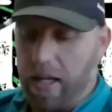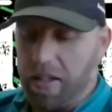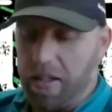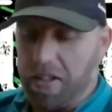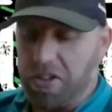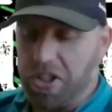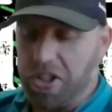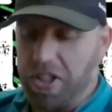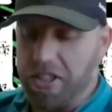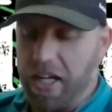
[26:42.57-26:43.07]
and
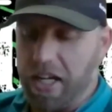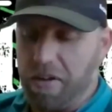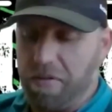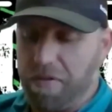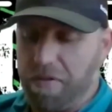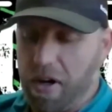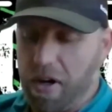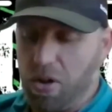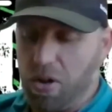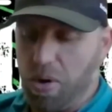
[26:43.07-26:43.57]
then she's got a
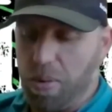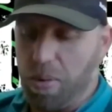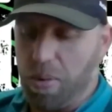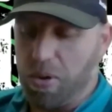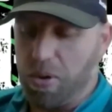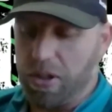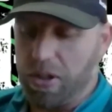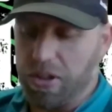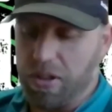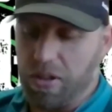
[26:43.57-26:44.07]
follow-up
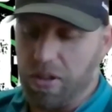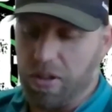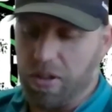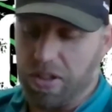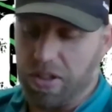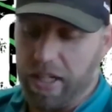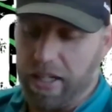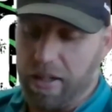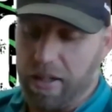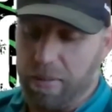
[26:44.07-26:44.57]
question or a
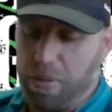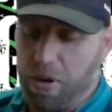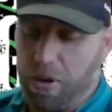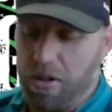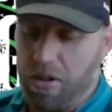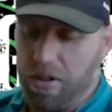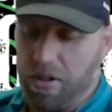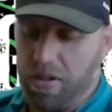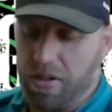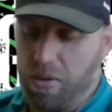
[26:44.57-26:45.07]
second
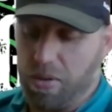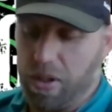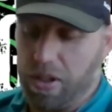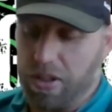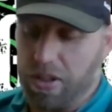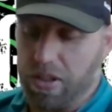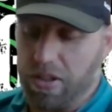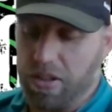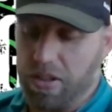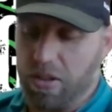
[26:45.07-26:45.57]
part of this
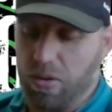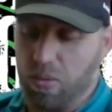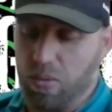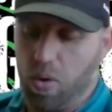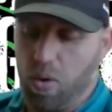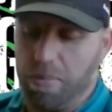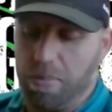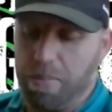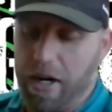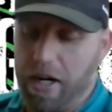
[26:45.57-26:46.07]
question. It says,
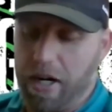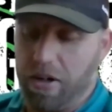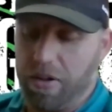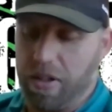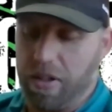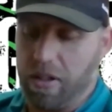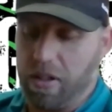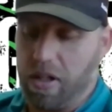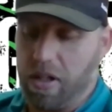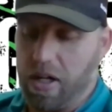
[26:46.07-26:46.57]
one mare
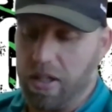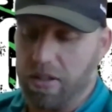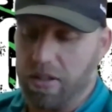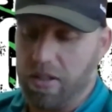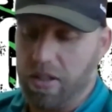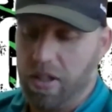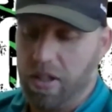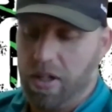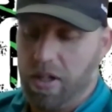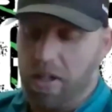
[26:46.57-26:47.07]
that
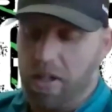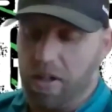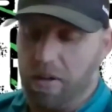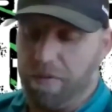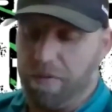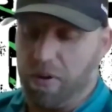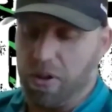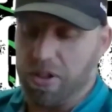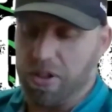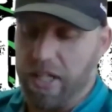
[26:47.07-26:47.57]
lost the
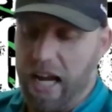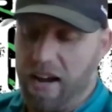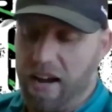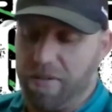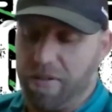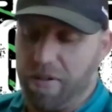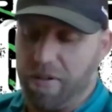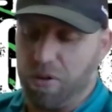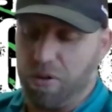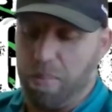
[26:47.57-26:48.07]
first
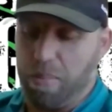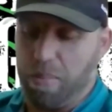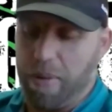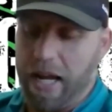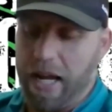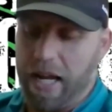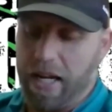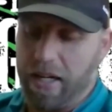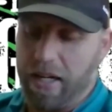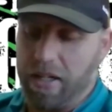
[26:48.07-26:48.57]
half of her
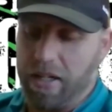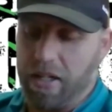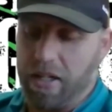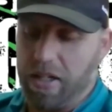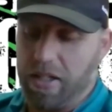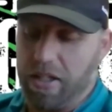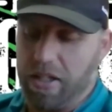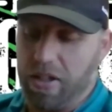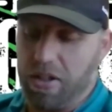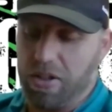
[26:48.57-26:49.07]
mane
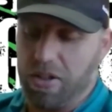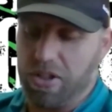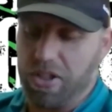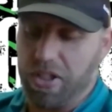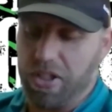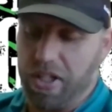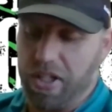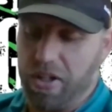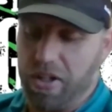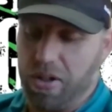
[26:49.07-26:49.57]
years
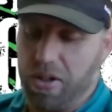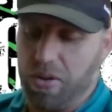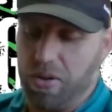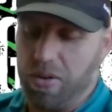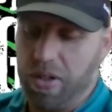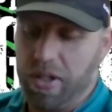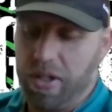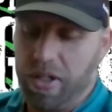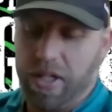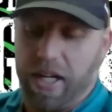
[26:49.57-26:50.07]

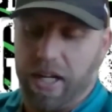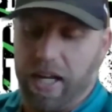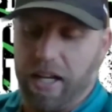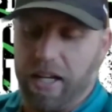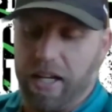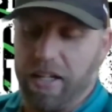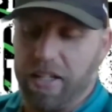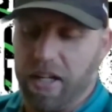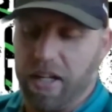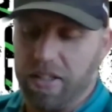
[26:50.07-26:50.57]
ago and
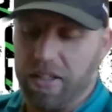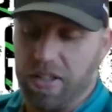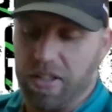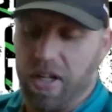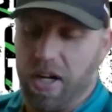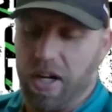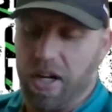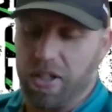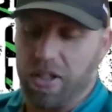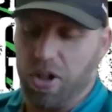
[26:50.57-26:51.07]
it does
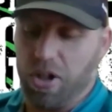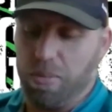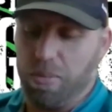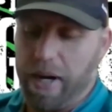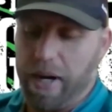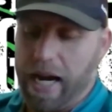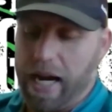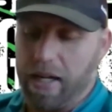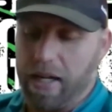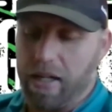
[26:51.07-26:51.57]
not grow
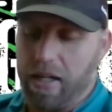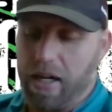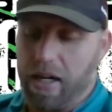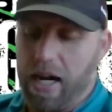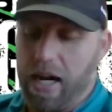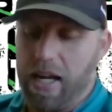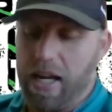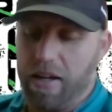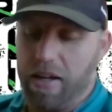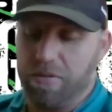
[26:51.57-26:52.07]
back.
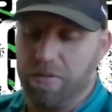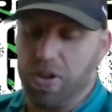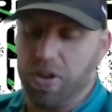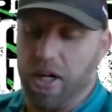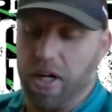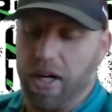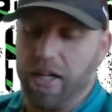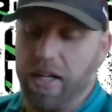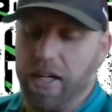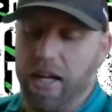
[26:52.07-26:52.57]
I have
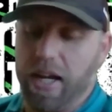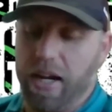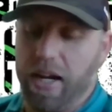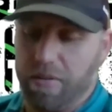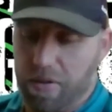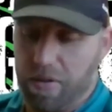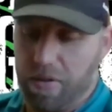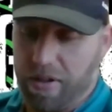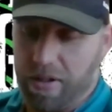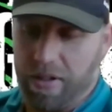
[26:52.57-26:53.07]
tried
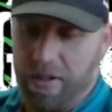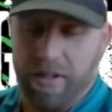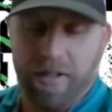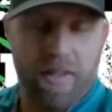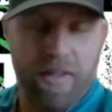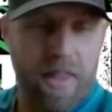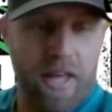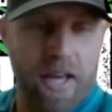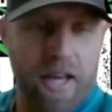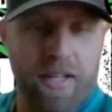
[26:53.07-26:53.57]

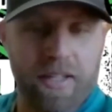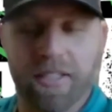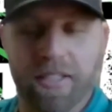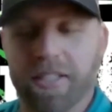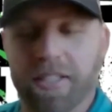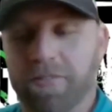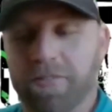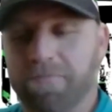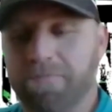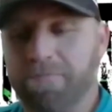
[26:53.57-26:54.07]
everything.
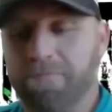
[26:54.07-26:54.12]
Thanks.